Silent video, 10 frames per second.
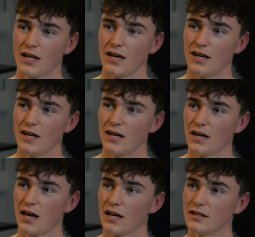
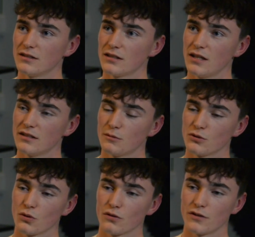as a
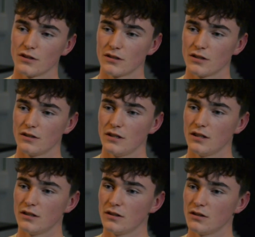cinematographer
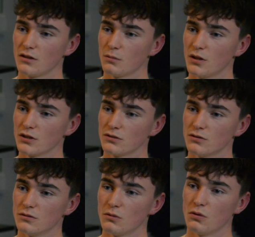in the
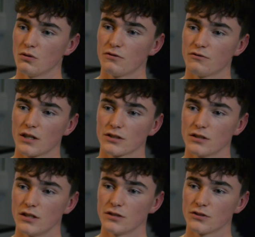commercial or
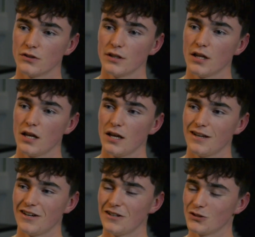fashion industry.
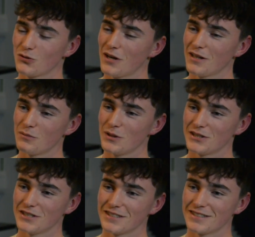It's quite an
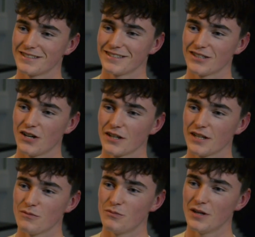ambitious
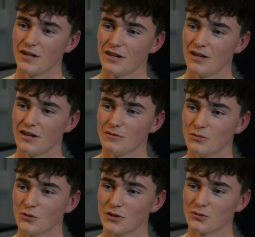target, but
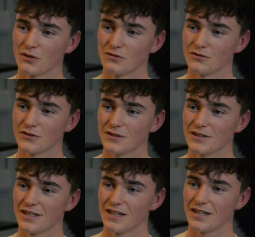I'm always one for
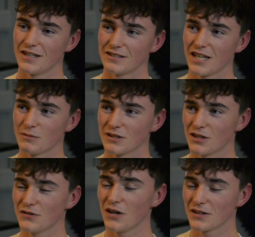setting
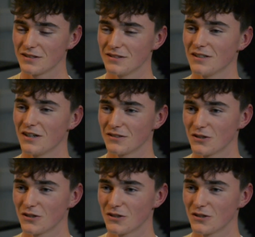myself hard